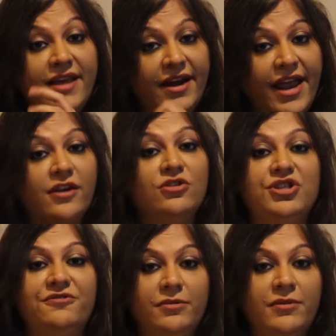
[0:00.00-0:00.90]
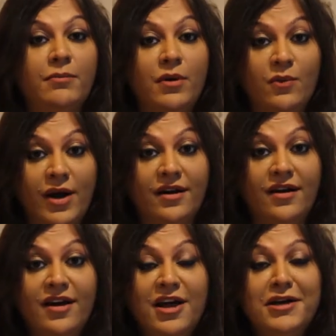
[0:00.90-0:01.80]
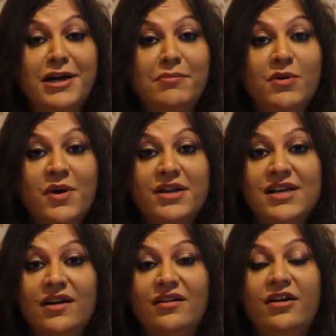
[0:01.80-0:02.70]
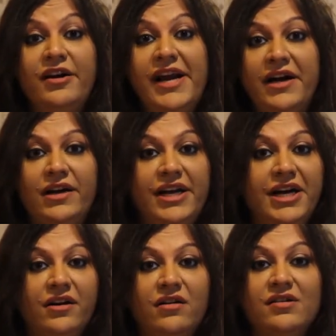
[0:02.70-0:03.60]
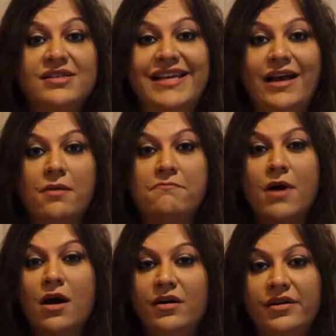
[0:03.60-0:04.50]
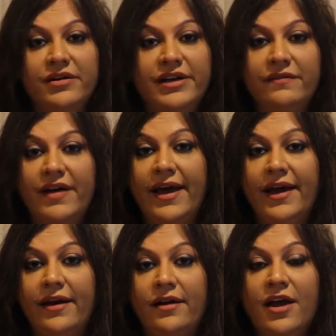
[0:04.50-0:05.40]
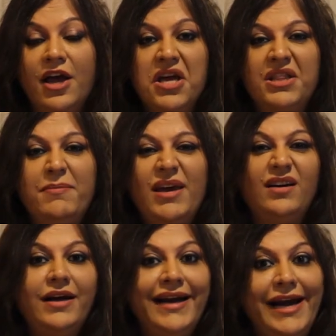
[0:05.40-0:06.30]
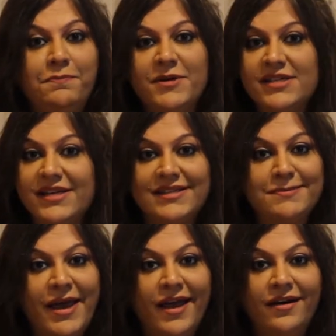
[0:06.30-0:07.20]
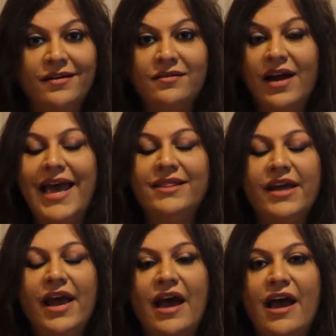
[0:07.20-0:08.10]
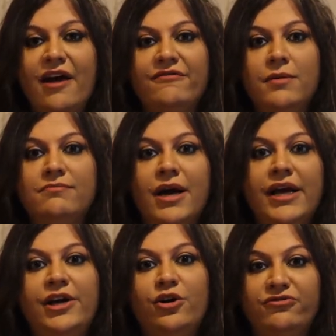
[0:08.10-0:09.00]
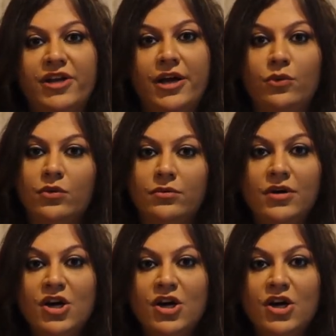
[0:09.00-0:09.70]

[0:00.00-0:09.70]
their energy from number one. Number ones are great leaders, they command really well, they make great businessmen, and they have a mind of their own.